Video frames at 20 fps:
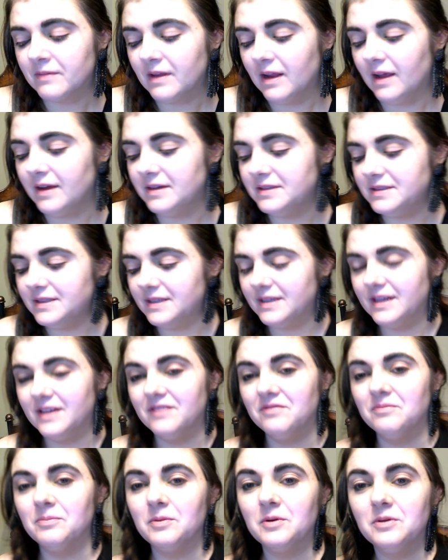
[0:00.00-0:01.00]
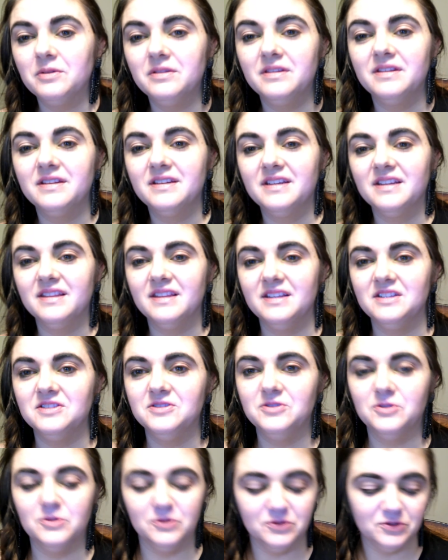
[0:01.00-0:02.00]
I did give birth to these
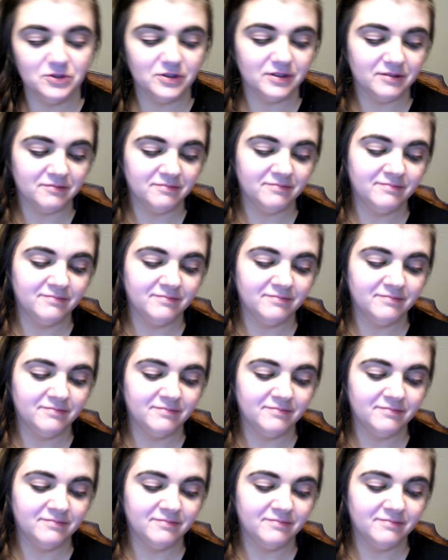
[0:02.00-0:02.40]
children.